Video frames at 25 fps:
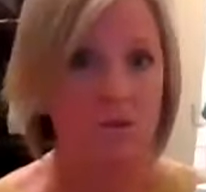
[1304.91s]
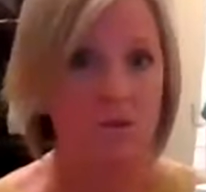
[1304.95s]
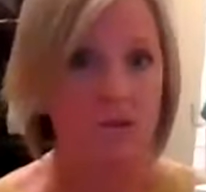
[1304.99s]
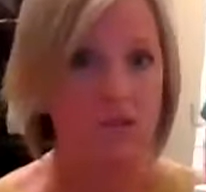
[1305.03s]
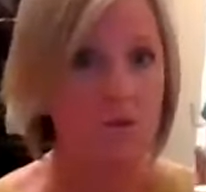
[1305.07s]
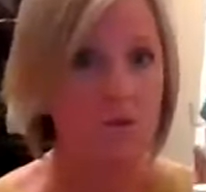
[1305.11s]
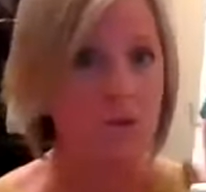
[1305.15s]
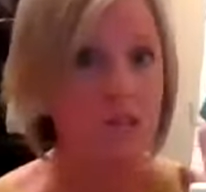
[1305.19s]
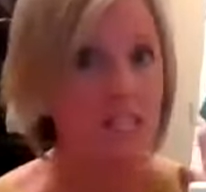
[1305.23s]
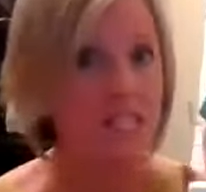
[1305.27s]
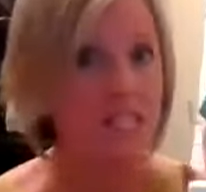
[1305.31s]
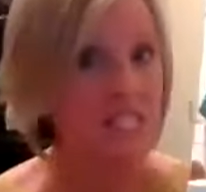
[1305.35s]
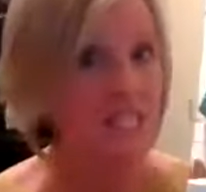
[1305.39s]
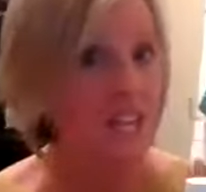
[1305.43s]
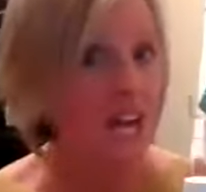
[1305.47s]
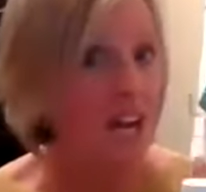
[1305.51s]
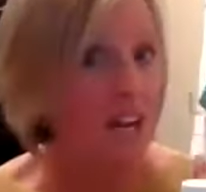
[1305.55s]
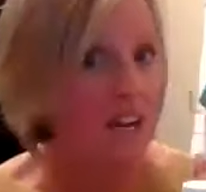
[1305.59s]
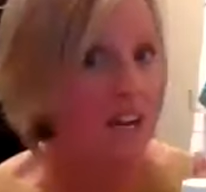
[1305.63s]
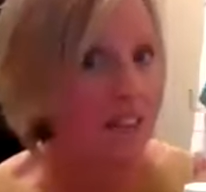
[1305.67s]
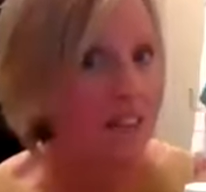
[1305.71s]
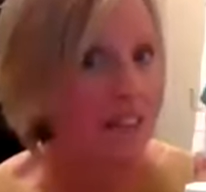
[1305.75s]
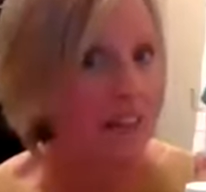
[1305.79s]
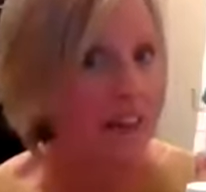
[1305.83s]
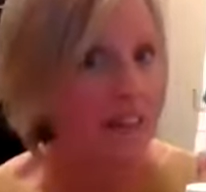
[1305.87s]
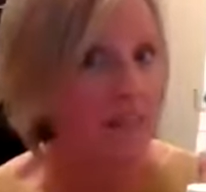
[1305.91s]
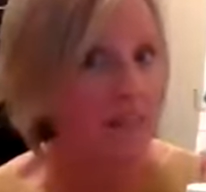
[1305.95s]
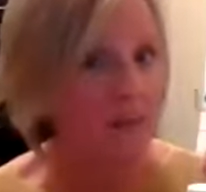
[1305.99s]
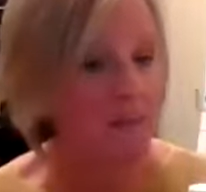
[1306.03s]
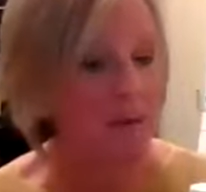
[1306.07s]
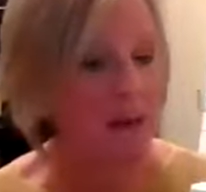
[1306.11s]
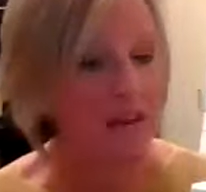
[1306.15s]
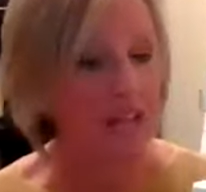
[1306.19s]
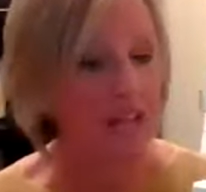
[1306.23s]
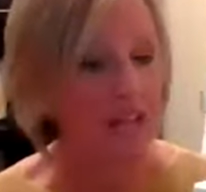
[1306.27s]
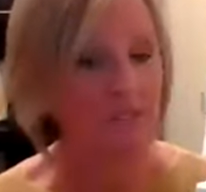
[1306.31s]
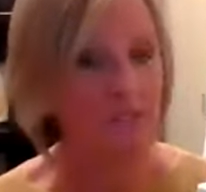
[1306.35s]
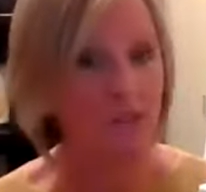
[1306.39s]
So tuck that in the
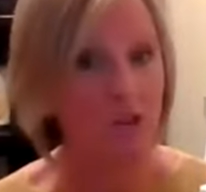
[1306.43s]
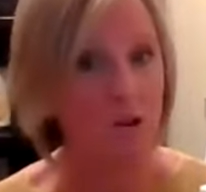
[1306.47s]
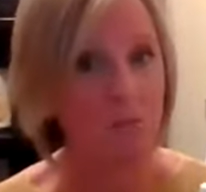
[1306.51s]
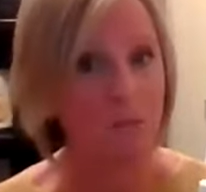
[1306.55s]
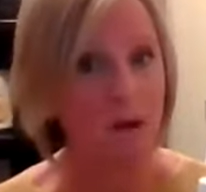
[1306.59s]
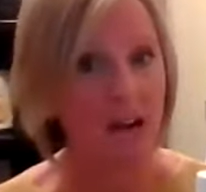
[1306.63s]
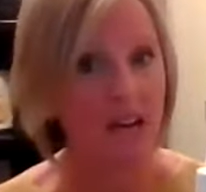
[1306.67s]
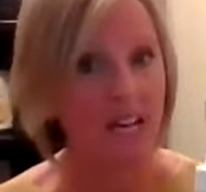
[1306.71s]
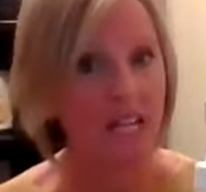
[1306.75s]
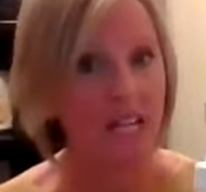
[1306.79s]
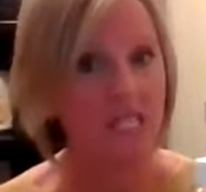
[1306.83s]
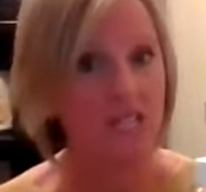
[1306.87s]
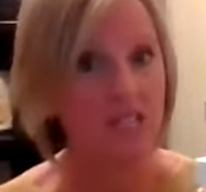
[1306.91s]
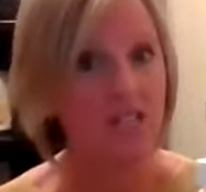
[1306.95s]
back of your mind.